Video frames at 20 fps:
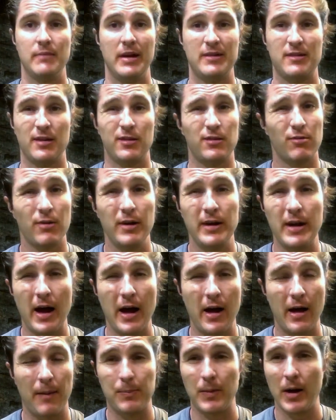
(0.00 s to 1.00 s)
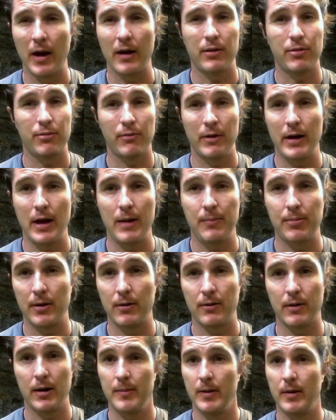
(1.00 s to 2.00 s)
It's a 3-day. I've got a 3-day
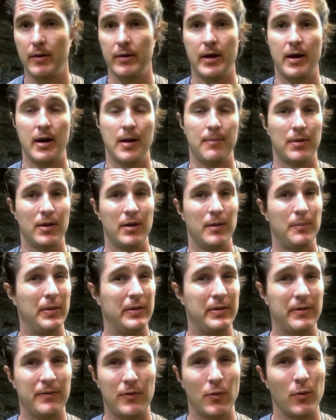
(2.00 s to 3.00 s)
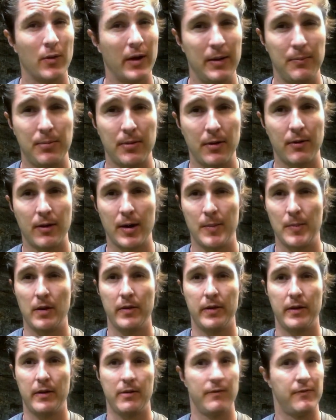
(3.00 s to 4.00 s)
program on there. I'm going to put the 4-day program
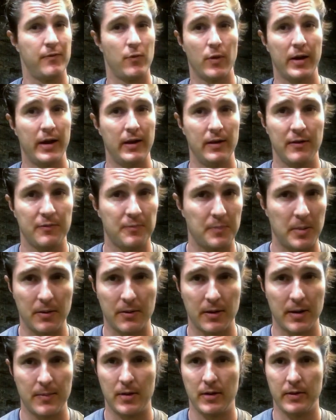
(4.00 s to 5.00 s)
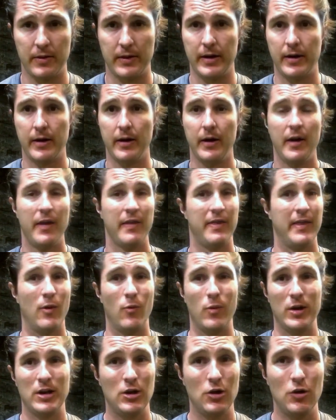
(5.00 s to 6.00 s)
on there, the 4-day lift program on there
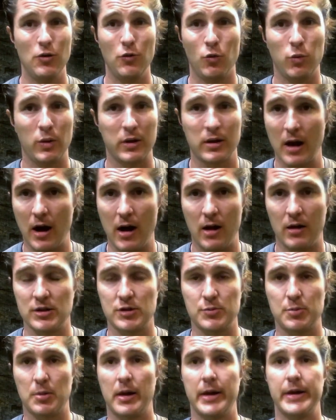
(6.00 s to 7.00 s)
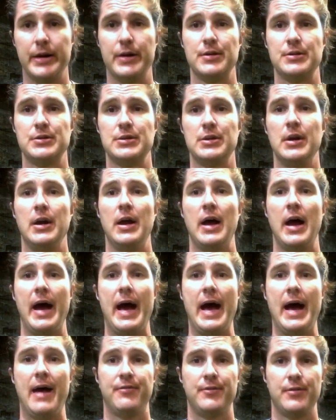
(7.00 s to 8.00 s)
that we use with college players
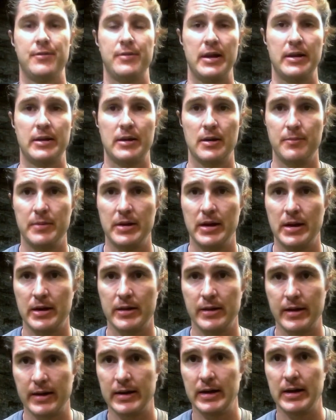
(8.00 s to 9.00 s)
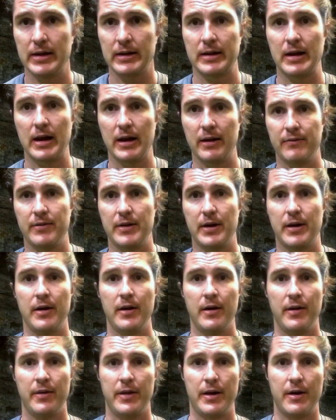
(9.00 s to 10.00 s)
after they come in and they get kind of their
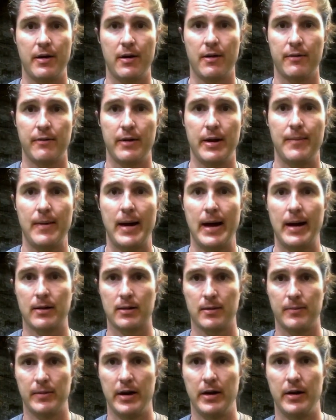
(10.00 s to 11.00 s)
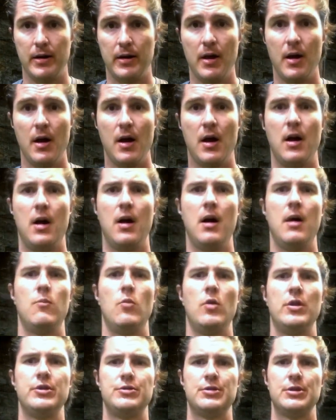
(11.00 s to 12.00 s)
on-ramp acclimated.
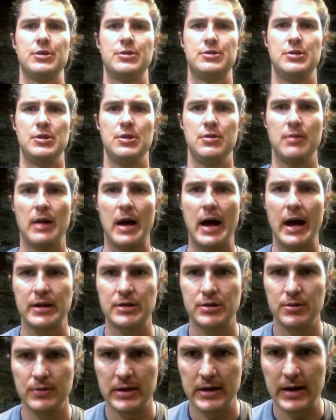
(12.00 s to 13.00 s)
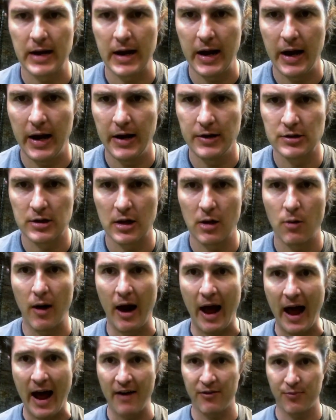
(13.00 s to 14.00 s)
What drills do you like to engage lower
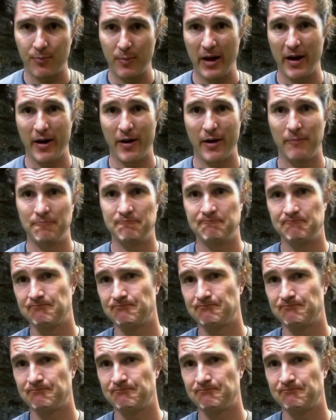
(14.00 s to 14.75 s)
half better?